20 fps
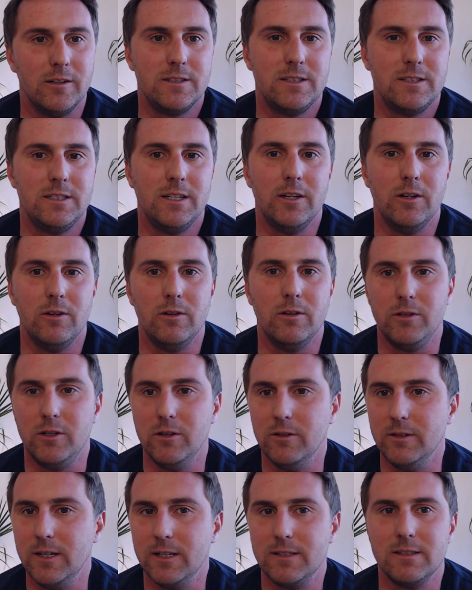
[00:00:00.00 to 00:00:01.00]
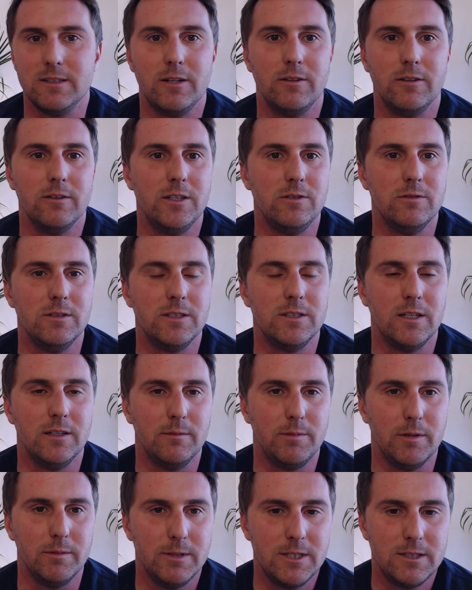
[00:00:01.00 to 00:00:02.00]
CIO necessarily do a ton
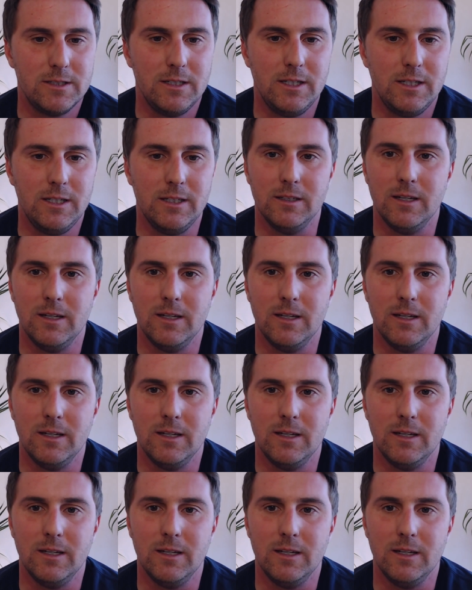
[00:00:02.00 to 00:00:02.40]
of publicity,